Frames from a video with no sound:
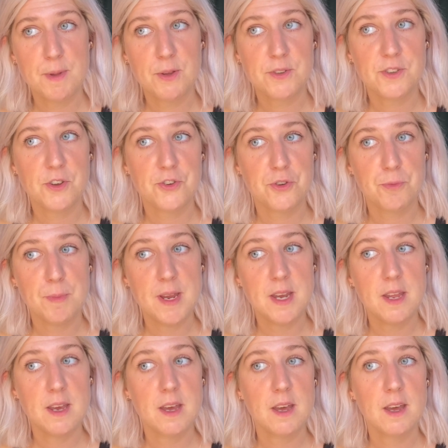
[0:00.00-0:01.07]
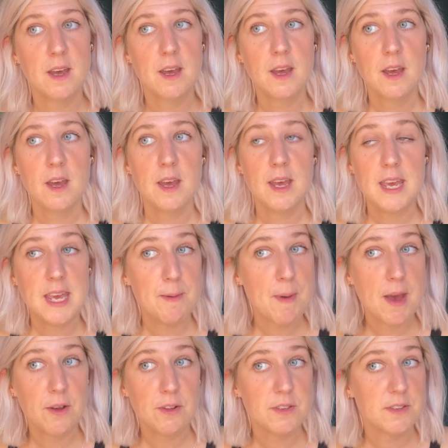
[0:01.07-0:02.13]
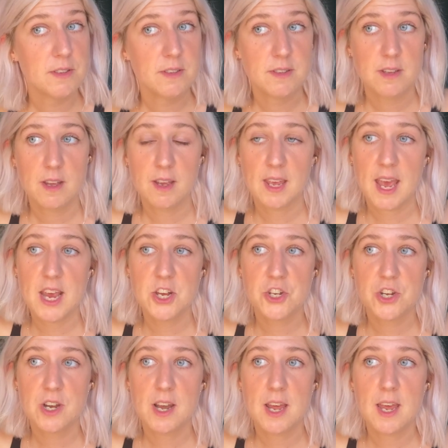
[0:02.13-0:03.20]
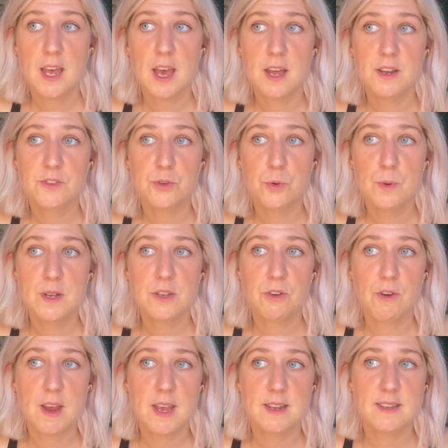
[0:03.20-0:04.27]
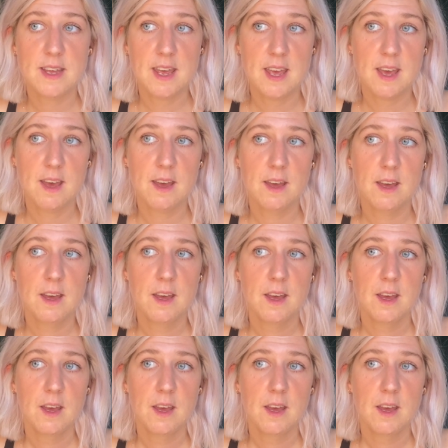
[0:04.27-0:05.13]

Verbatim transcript: on social media, emails occasionally, and it's always great to hear